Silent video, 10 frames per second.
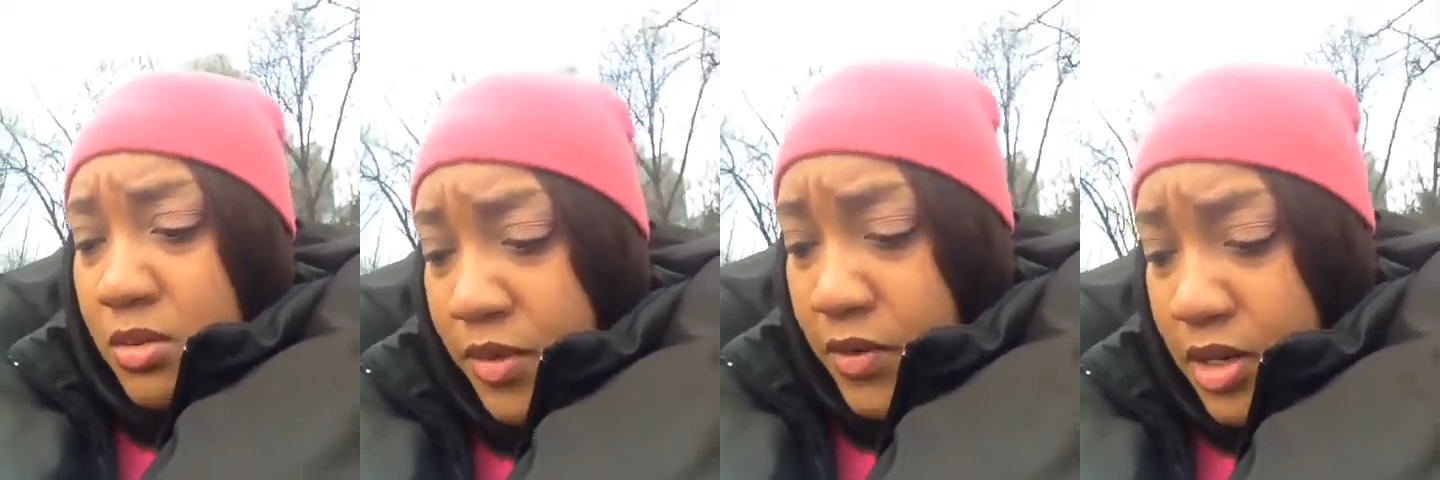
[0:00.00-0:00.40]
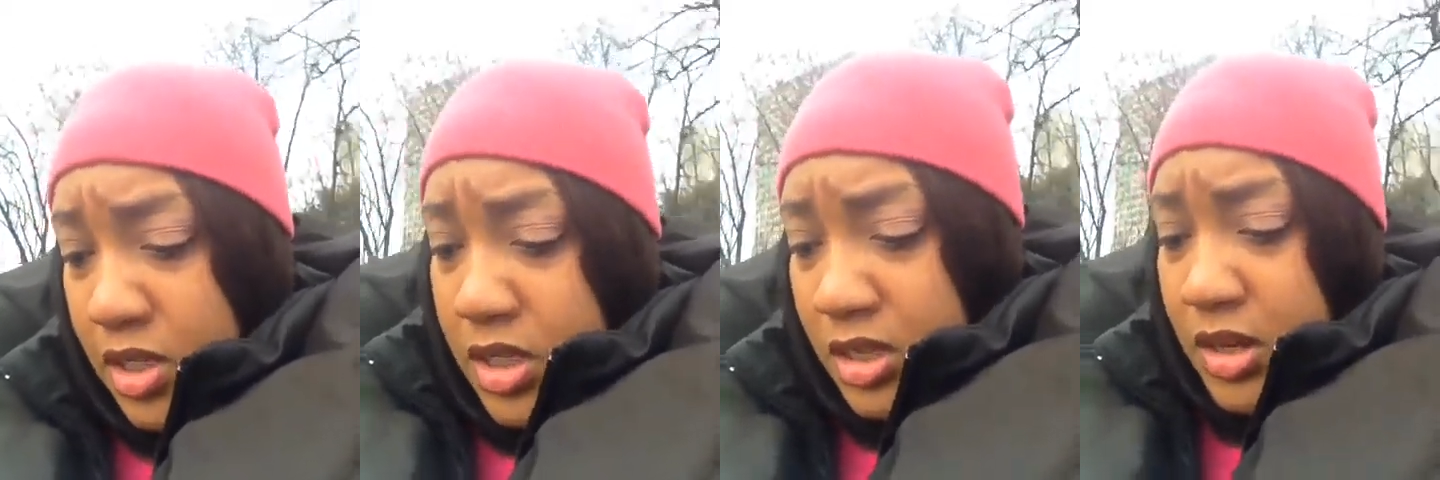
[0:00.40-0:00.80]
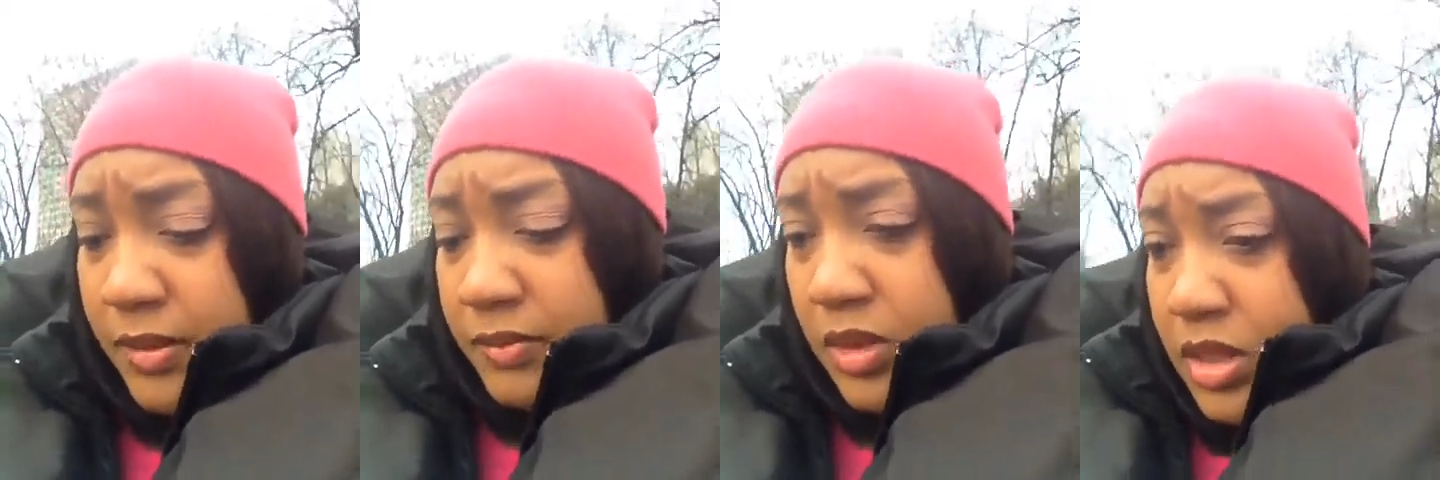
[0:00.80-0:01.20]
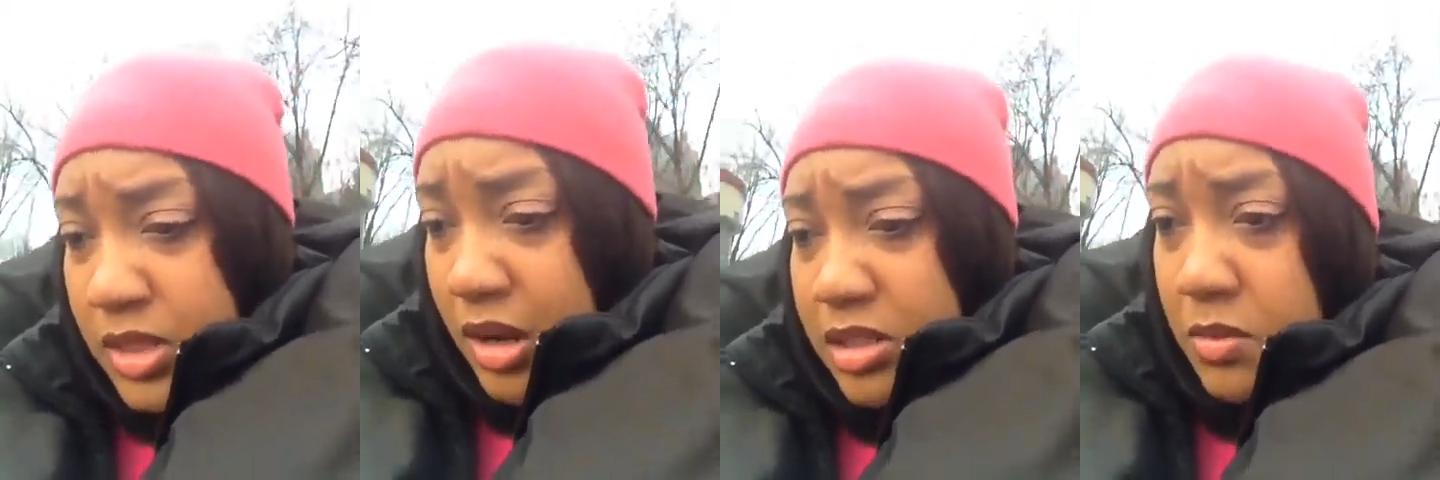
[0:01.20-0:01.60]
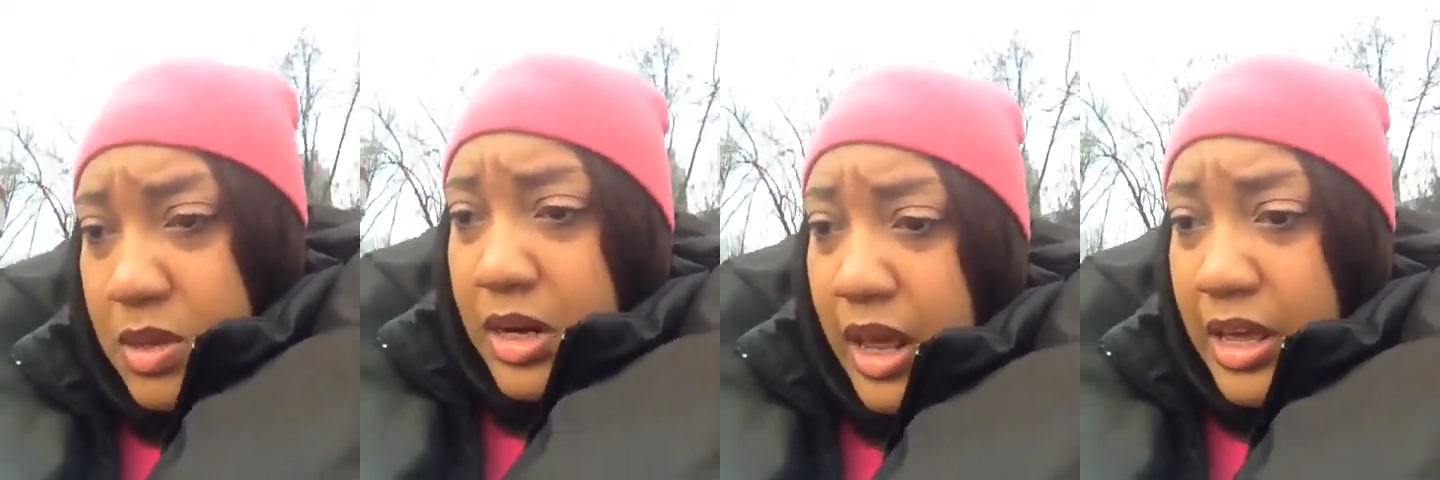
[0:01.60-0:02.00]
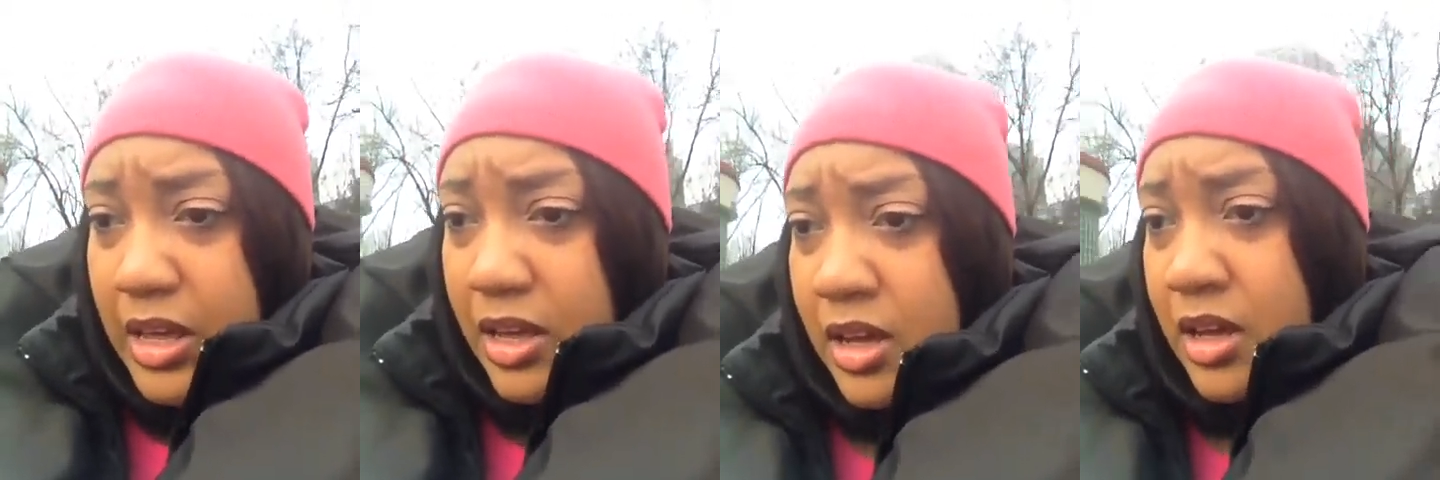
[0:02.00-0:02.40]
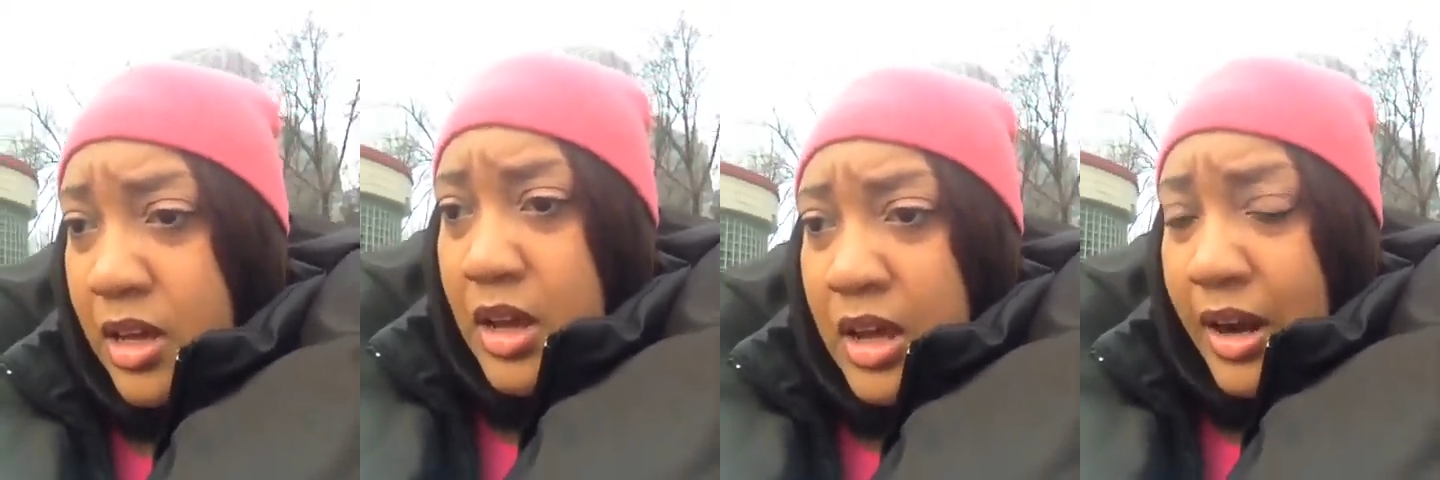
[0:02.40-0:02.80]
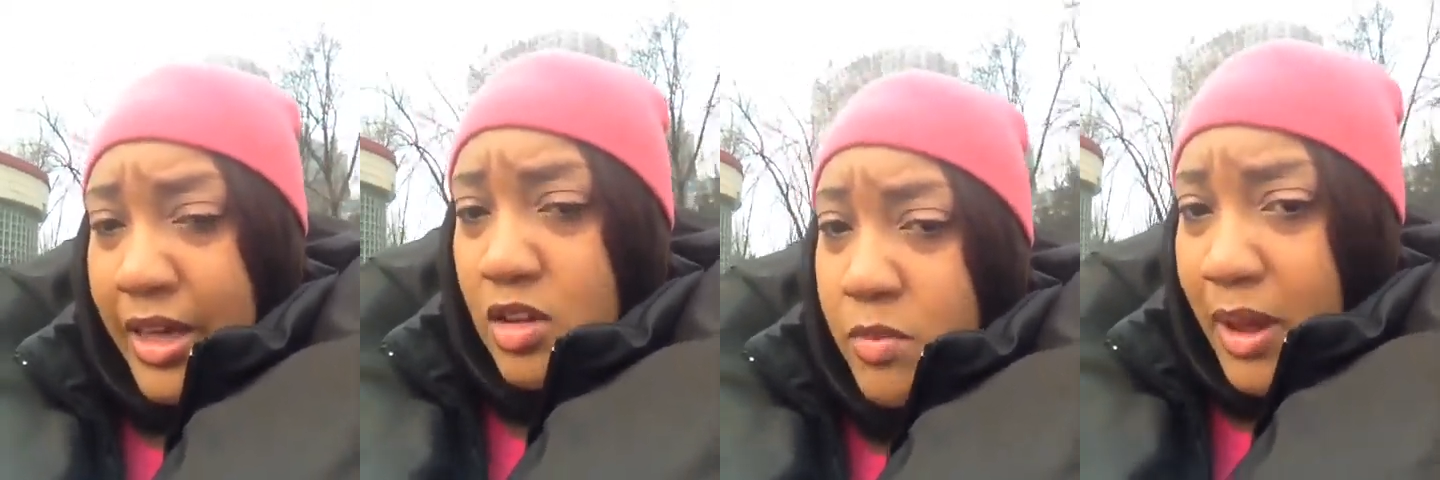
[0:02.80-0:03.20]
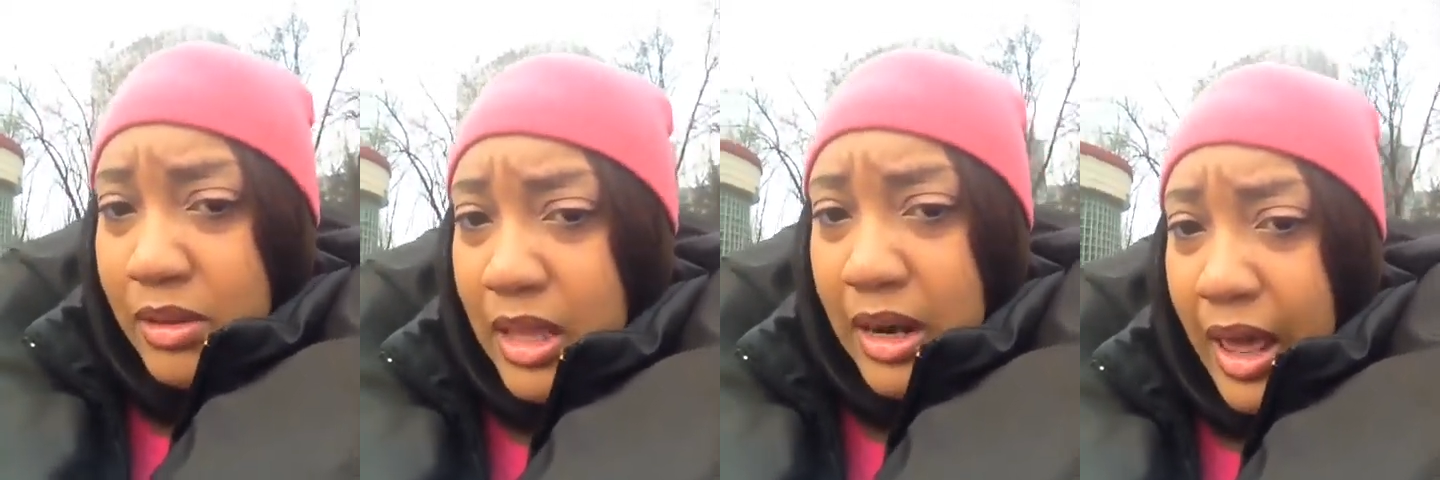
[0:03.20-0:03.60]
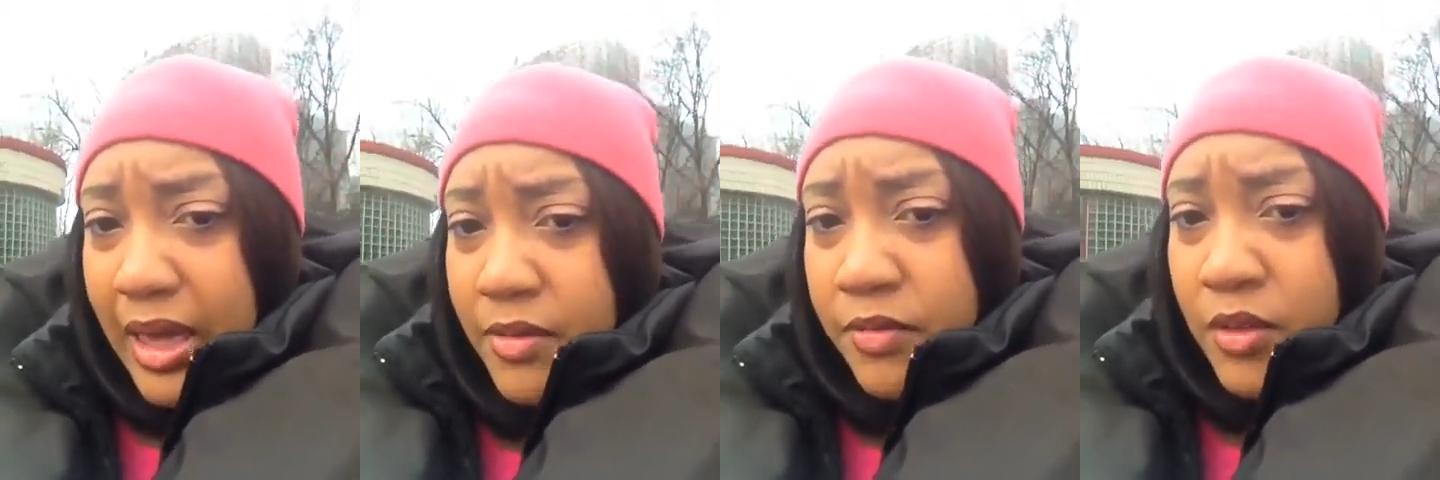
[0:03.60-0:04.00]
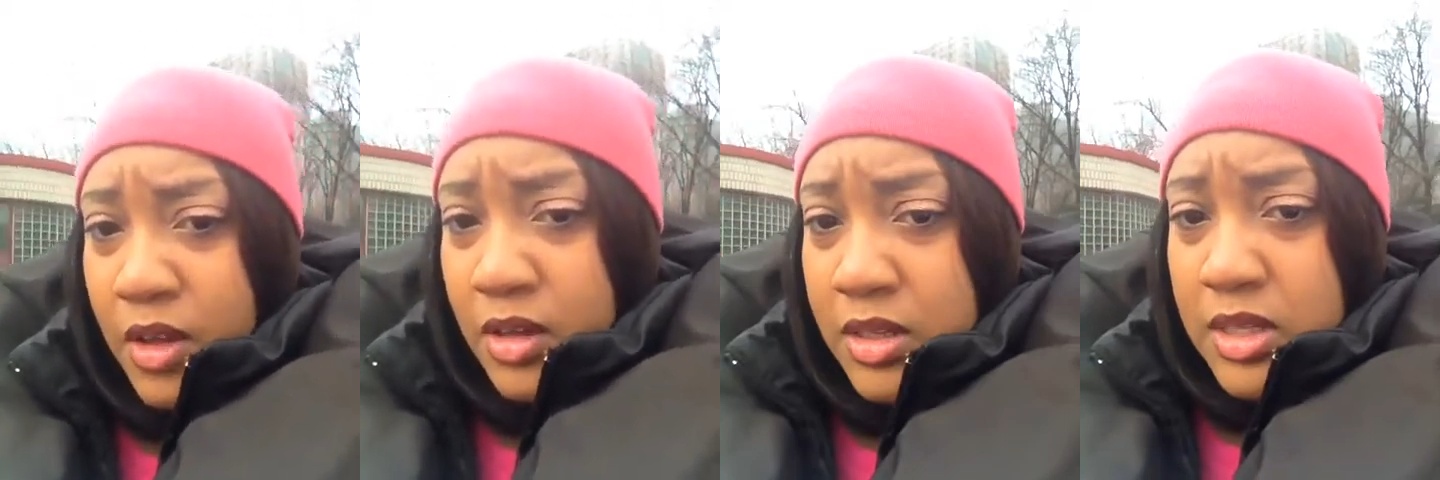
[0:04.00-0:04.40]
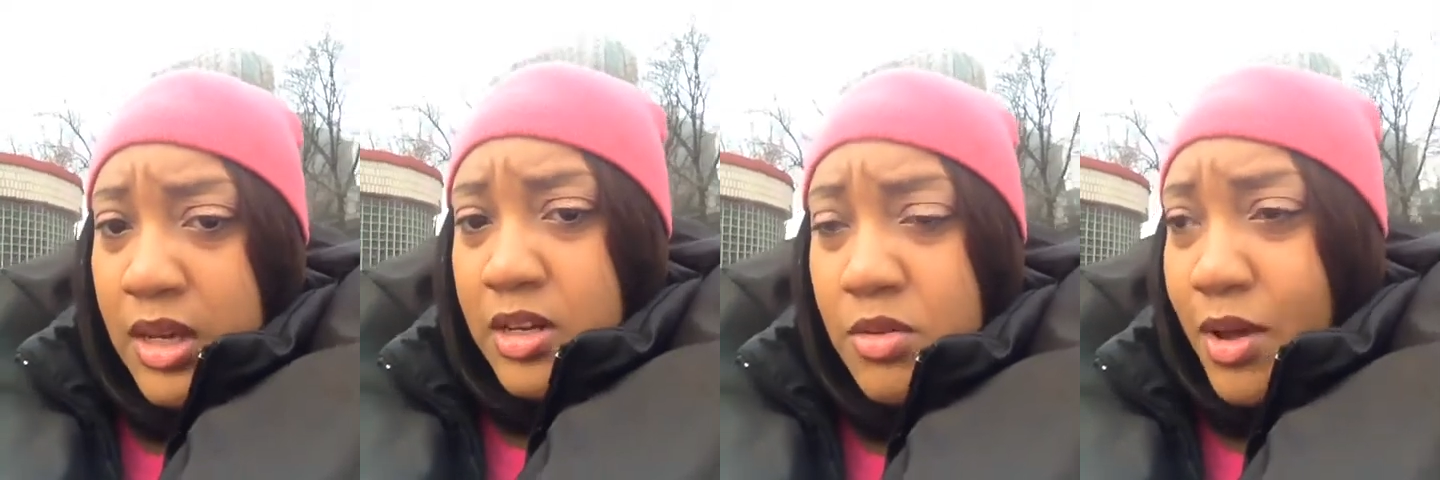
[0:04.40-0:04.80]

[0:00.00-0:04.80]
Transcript: You ain't finna just talk to me like you about that life, son.